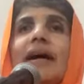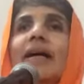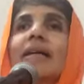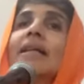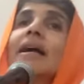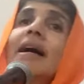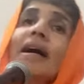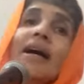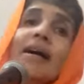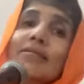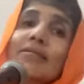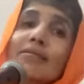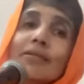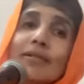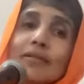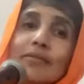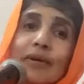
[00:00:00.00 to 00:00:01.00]
I have
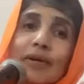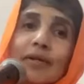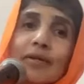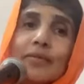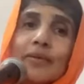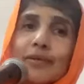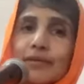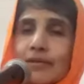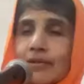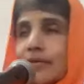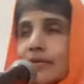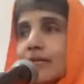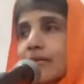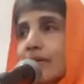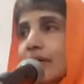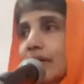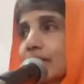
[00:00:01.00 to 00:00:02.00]
only one question
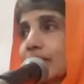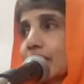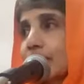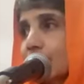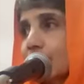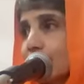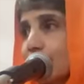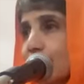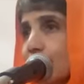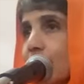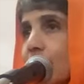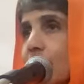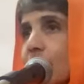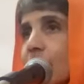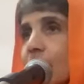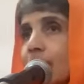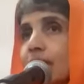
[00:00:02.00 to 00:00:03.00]
to ask you.
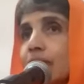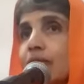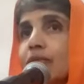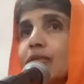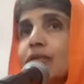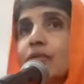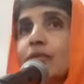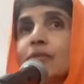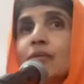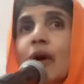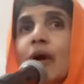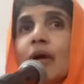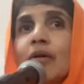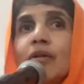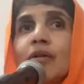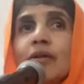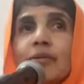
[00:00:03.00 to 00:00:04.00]
Do you
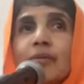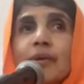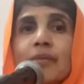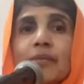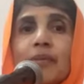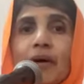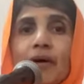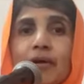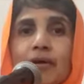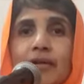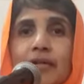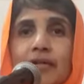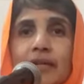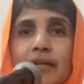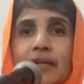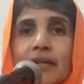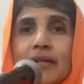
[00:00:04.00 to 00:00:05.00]
want to be
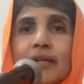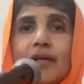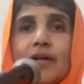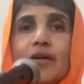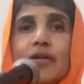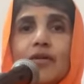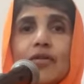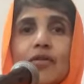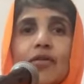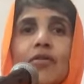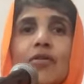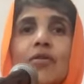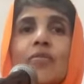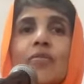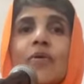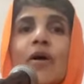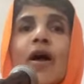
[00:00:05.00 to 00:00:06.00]
mortal?
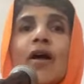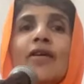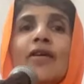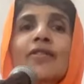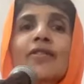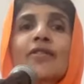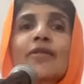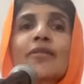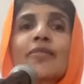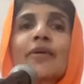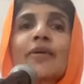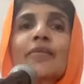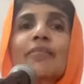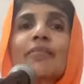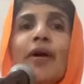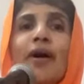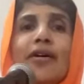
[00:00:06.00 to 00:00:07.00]
Who wants to
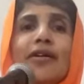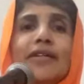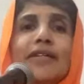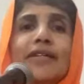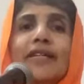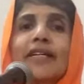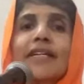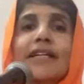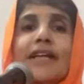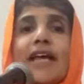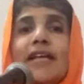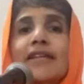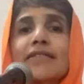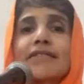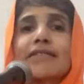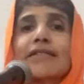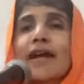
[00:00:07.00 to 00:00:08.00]
be mortal?
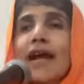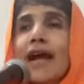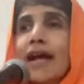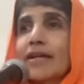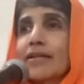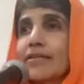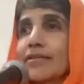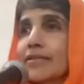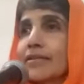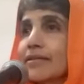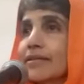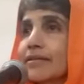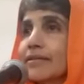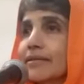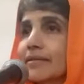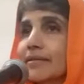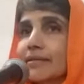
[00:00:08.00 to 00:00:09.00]
Raise your hands.
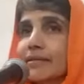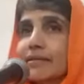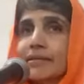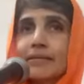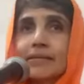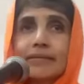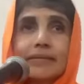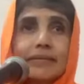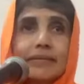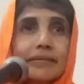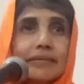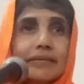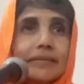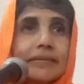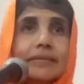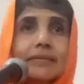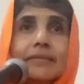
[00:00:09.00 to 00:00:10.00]

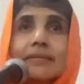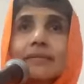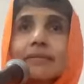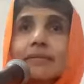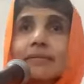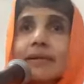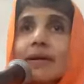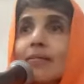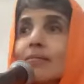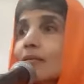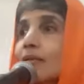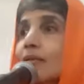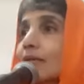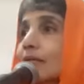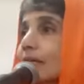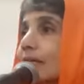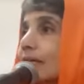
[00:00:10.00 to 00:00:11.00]
I'm
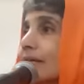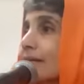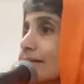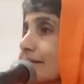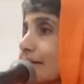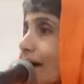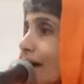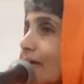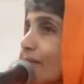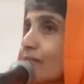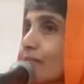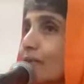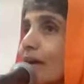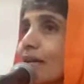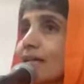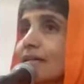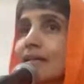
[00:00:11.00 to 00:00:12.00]
looking. I'm
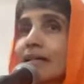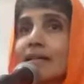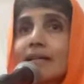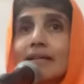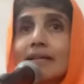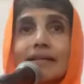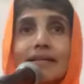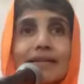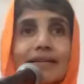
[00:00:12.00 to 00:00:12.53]
waiting.